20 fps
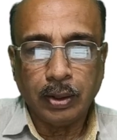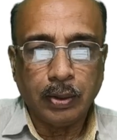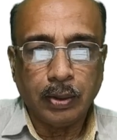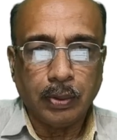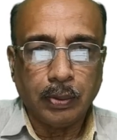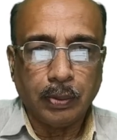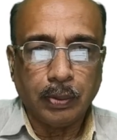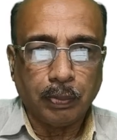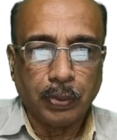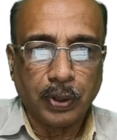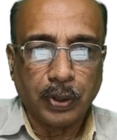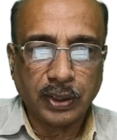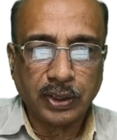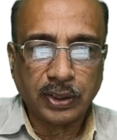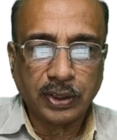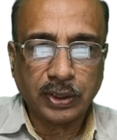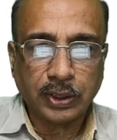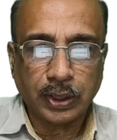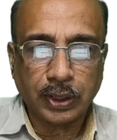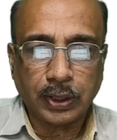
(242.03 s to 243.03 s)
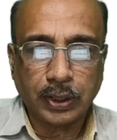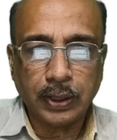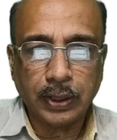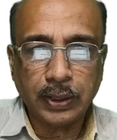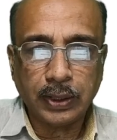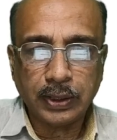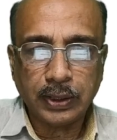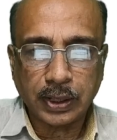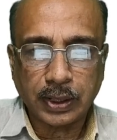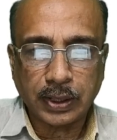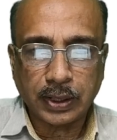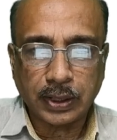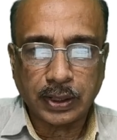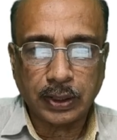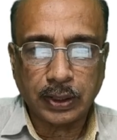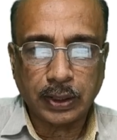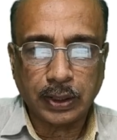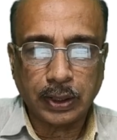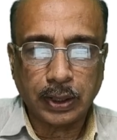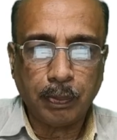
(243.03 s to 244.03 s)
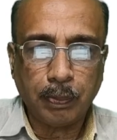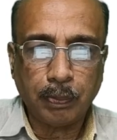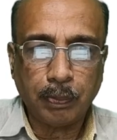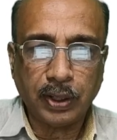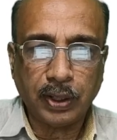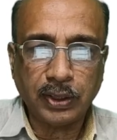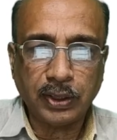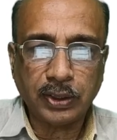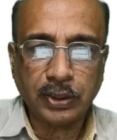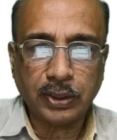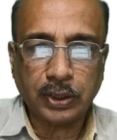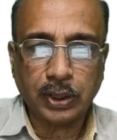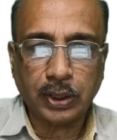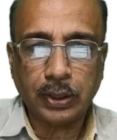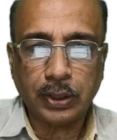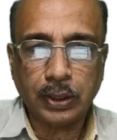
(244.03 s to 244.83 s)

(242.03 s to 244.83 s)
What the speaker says: plus 30, 63 plus 30,